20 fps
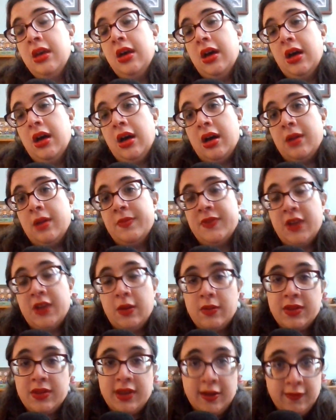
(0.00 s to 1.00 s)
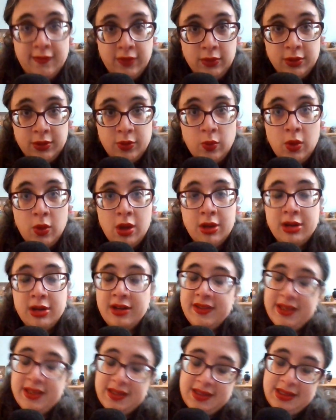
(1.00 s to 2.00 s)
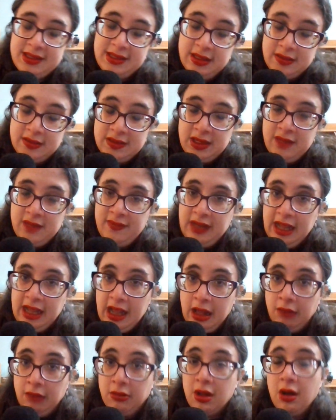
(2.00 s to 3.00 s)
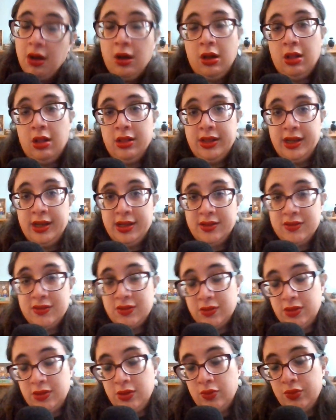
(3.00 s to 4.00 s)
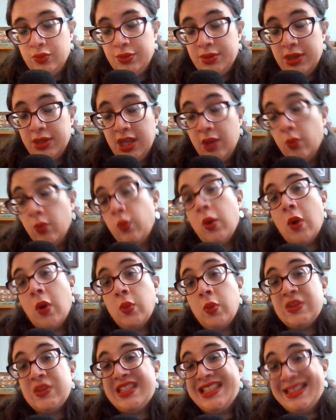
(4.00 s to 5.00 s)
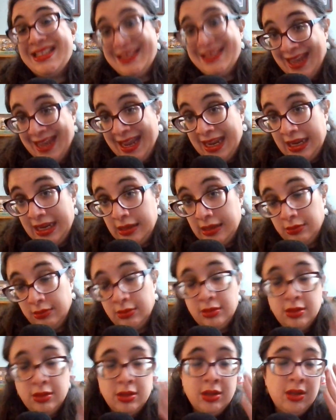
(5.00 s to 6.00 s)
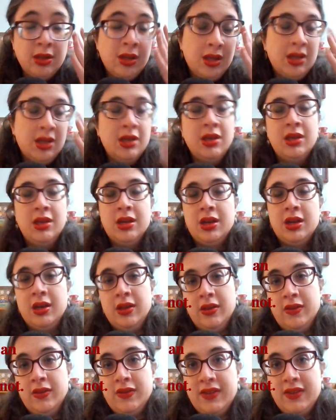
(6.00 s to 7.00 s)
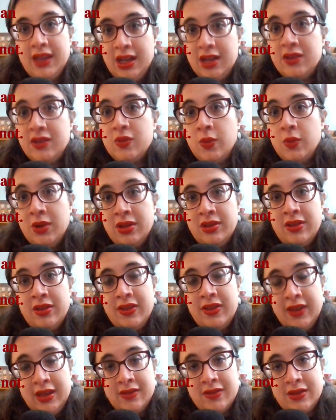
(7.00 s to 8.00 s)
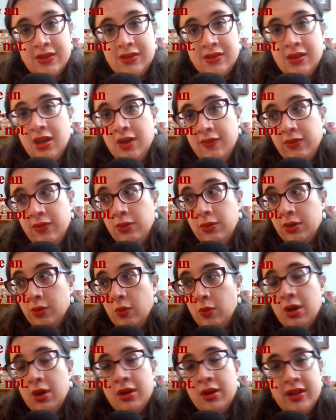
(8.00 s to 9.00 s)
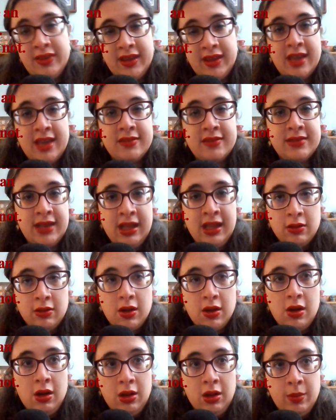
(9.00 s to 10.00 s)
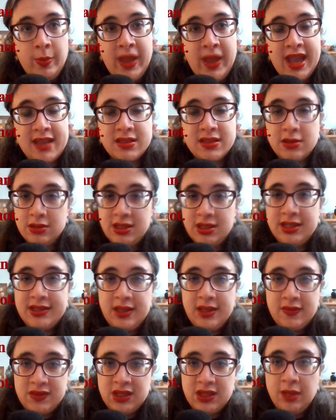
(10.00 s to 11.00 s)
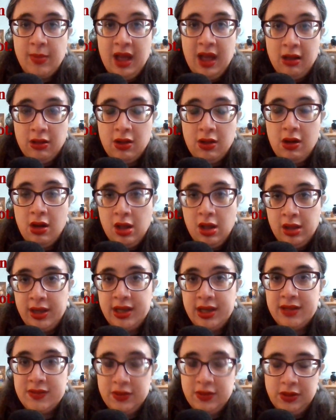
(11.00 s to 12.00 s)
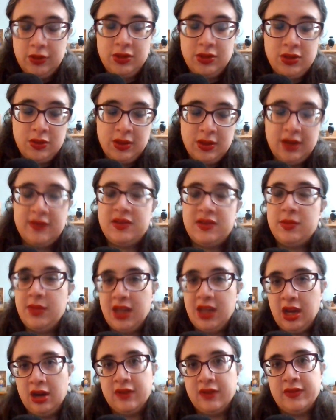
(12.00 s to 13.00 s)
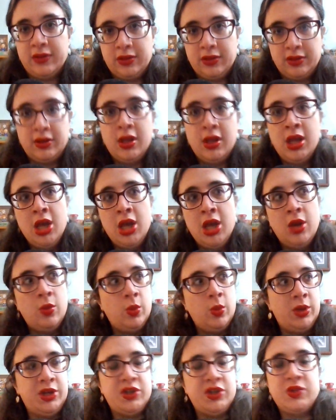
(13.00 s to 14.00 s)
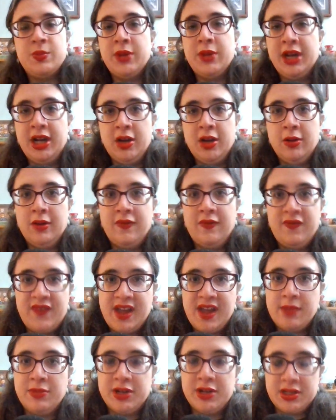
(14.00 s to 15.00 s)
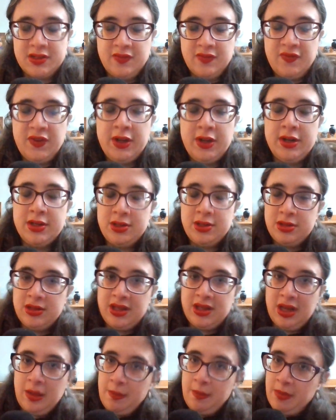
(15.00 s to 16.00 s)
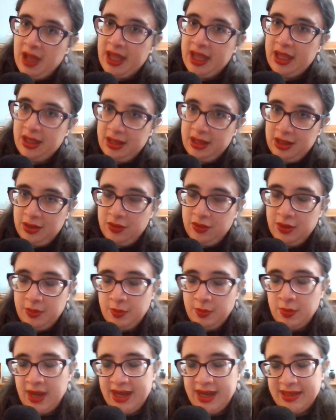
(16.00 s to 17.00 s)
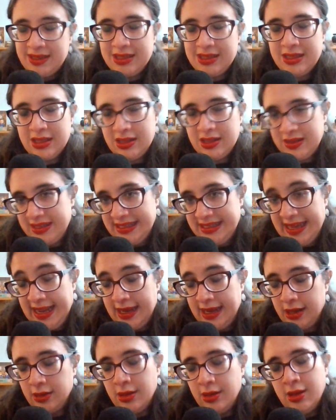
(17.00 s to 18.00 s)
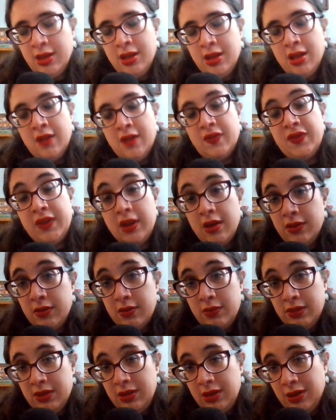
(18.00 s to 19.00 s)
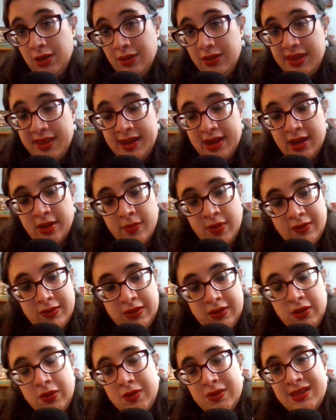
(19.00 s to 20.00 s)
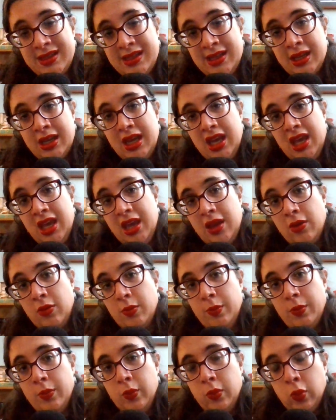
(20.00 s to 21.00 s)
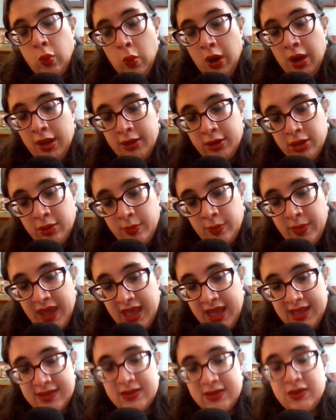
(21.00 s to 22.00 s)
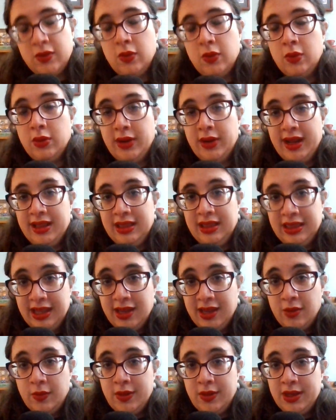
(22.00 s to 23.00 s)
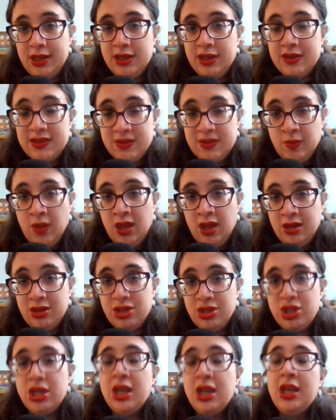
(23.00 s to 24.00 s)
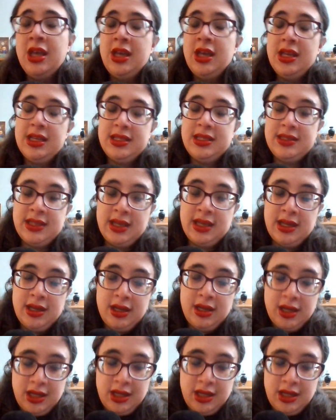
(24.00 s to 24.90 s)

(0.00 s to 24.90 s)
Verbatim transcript: um, say with like Florida water, this doesn't have any alcohol in it, so you it won't stain. Because that is one of the things that uh, Florida water, I think, has an alcohol base or does have some alcohol in it. So you do have to be careful when you spray it around fabrics and furniture that it might, you know, it might stain. The other really good thing about using a water based or a liquid smudge is that